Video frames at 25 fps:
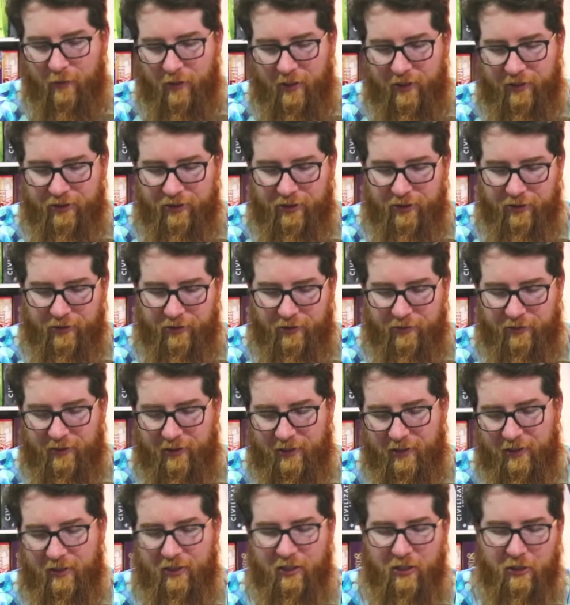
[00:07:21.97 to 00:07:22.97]
to
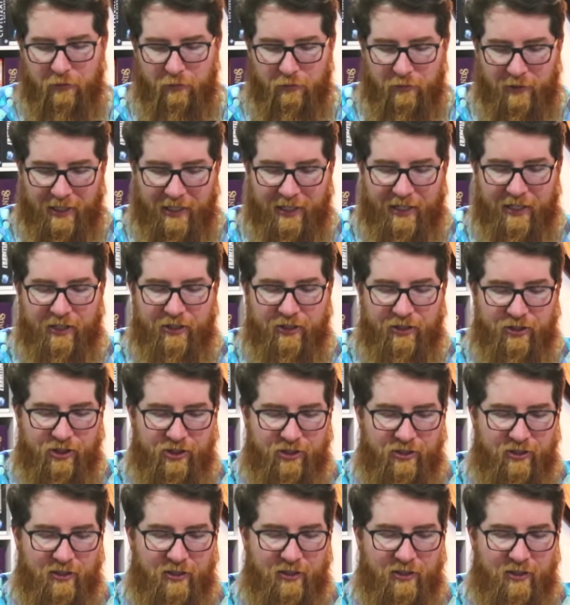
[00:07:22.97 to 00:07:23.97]
arrange
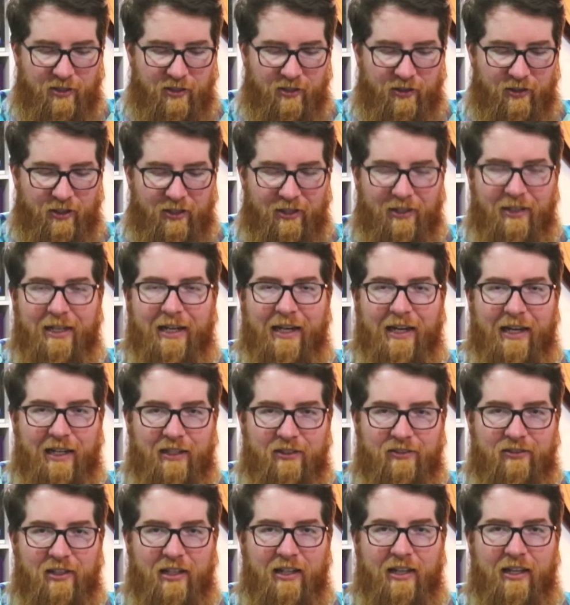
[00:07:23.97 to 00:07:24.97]
their land
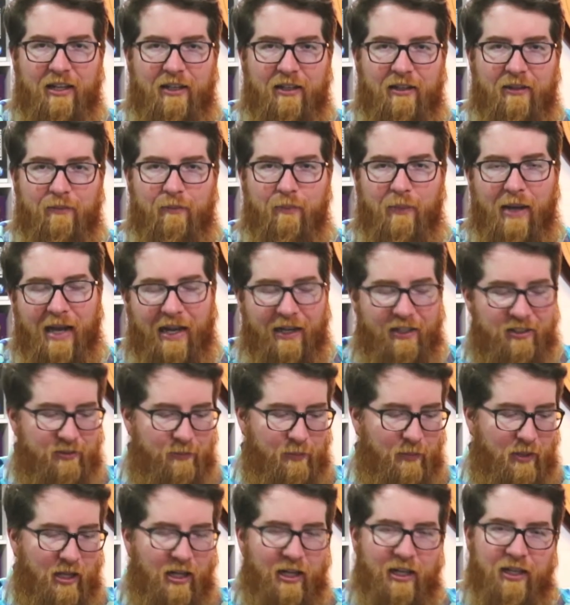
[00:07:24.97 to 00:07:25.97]
so that they can
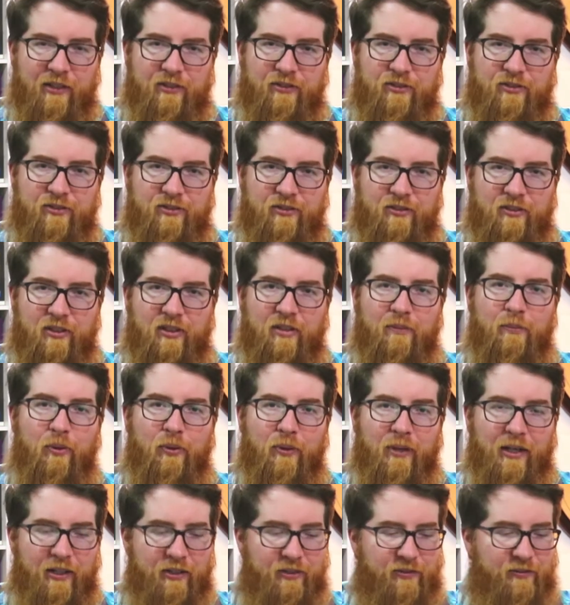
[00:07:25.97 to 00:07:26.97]
maximize the
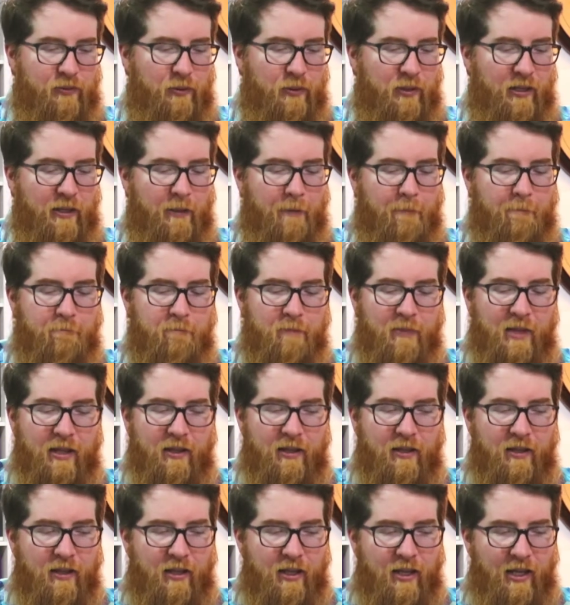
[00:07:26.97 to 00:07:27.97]
points for it.
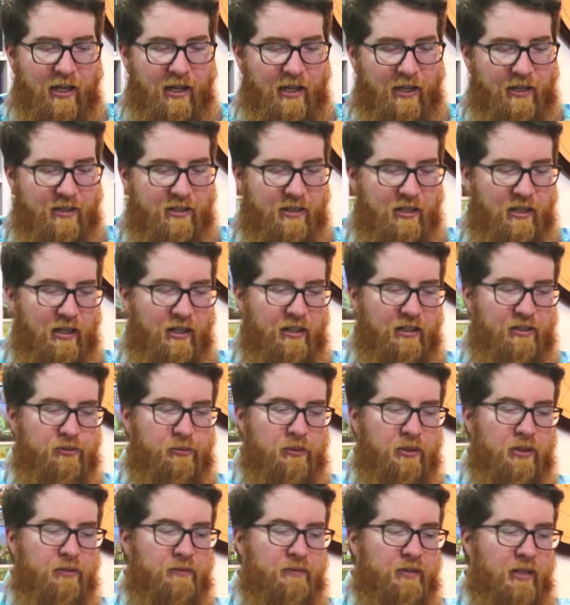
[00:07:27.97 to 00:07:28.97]
And it does
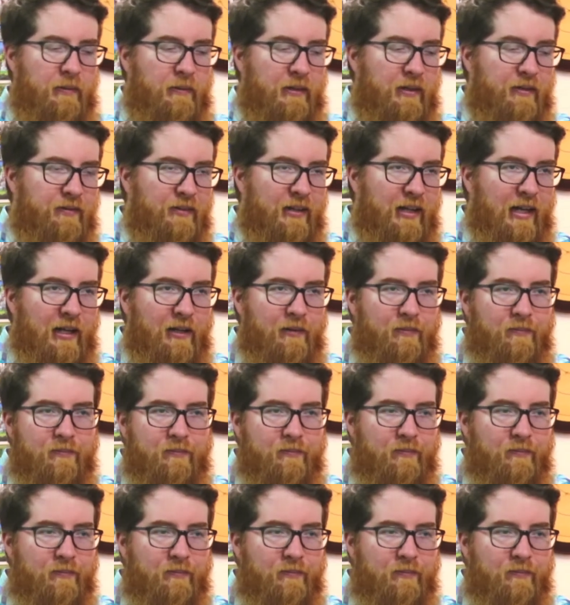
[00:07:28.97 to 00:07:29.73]
work very well for that.